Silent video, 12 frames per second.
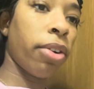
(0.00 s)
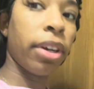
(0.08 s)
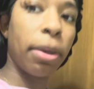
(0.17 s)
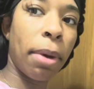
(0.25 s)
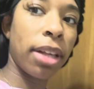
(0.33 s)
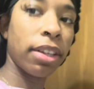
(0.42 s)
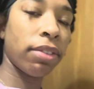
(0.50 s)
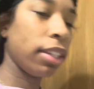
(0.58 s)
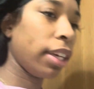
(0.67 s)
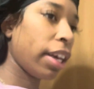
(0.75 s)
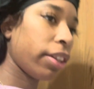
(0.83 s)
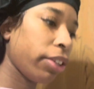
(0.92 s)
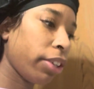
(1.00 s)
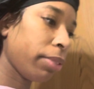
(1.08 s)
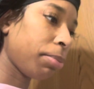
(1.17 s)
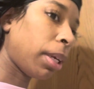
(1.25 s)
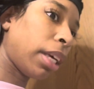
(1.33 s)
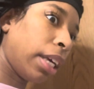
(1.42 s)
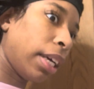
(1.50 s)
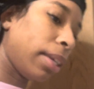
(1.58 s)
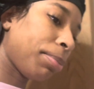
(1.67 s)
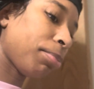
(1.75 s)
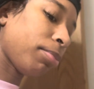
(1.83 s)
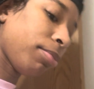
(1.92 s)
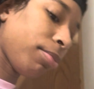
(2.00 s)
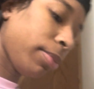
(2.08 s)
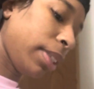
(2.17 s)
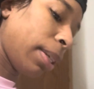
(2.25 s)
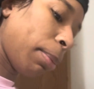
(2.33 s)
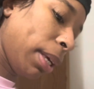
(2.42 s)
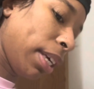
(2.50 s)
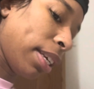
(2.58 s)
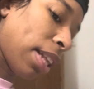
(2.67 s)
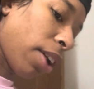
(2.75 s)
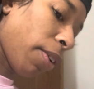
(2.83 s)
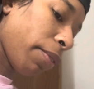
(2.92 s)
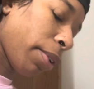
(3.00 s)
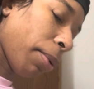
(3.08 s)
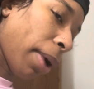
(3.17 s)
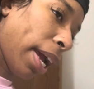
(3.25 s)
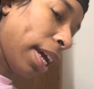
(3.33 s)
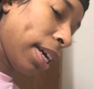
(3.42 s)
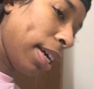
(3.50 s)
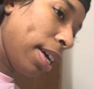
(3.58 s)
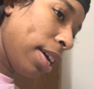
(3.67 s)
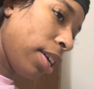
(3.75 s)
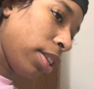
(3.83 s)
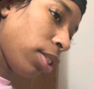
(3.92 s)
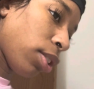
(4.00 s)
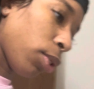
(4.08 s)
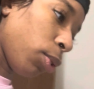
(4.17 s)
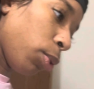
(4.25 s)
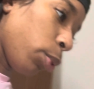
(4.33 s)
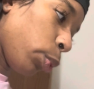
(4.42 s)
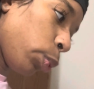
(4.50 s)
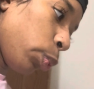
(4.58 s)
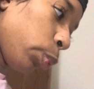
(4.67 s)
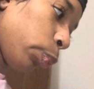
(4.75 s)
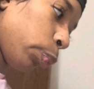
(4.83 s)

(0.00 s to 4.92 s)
um, get myself together again because I don't feel right. So